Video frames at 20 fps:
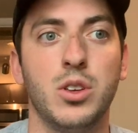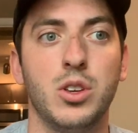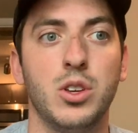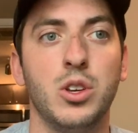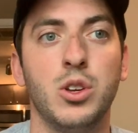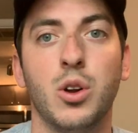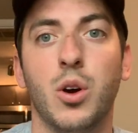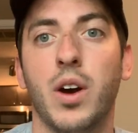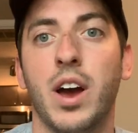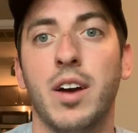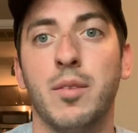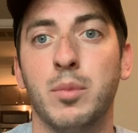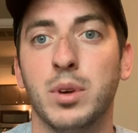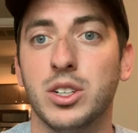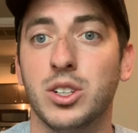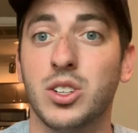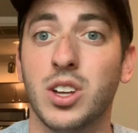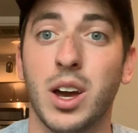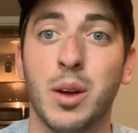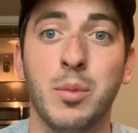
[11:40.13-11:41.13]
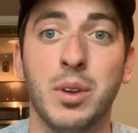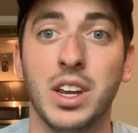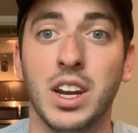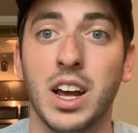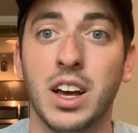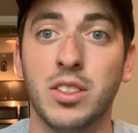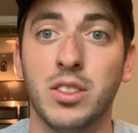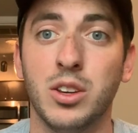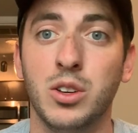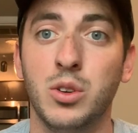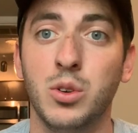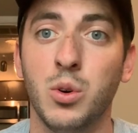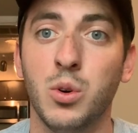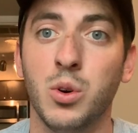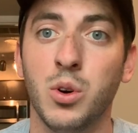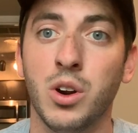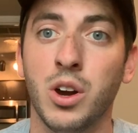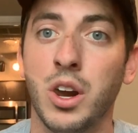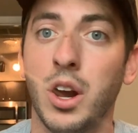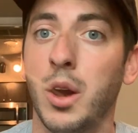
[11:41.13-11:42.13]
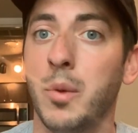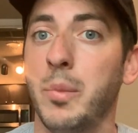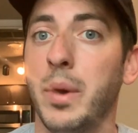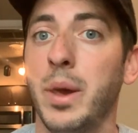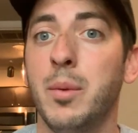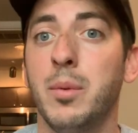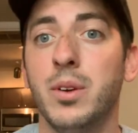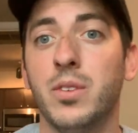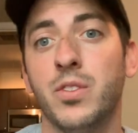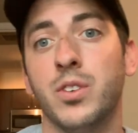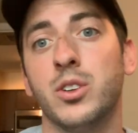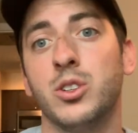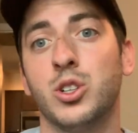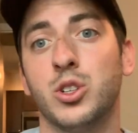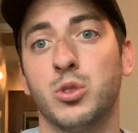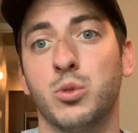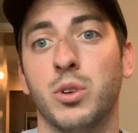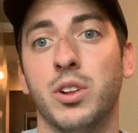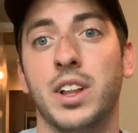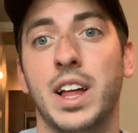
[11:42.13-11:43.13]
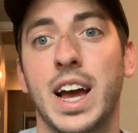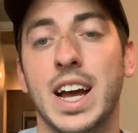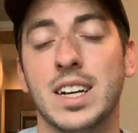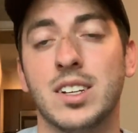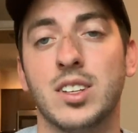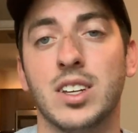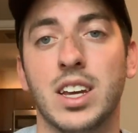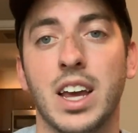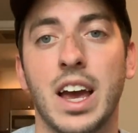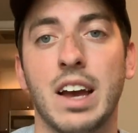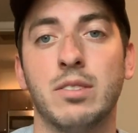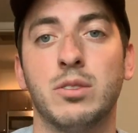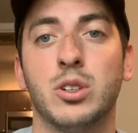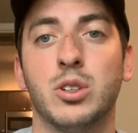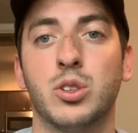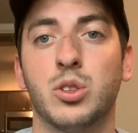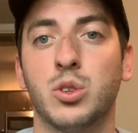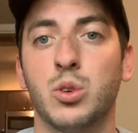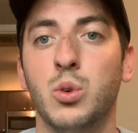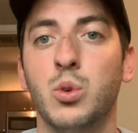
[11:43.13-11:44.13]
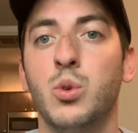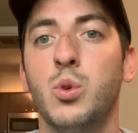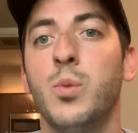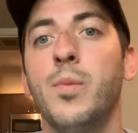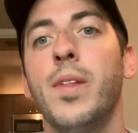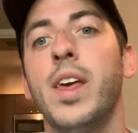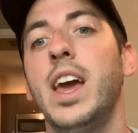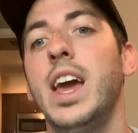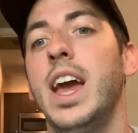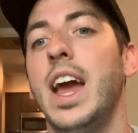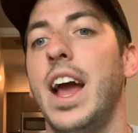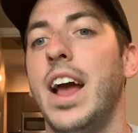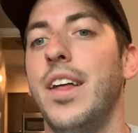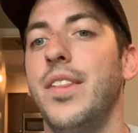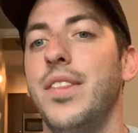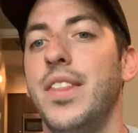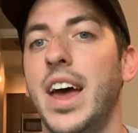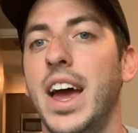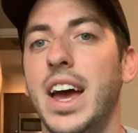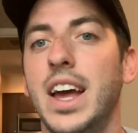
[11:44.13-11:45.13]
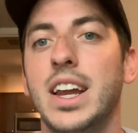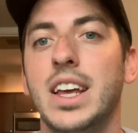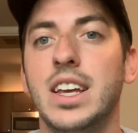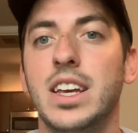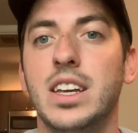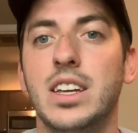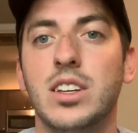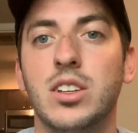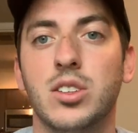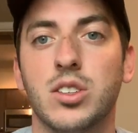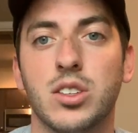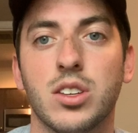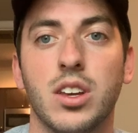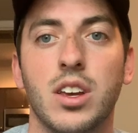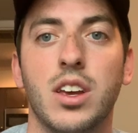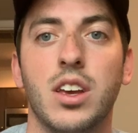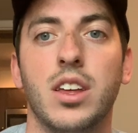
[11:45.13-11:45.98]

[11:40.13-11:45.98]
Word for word: you don't have much time to get out the door, or maybe for just relaxing after school, and that is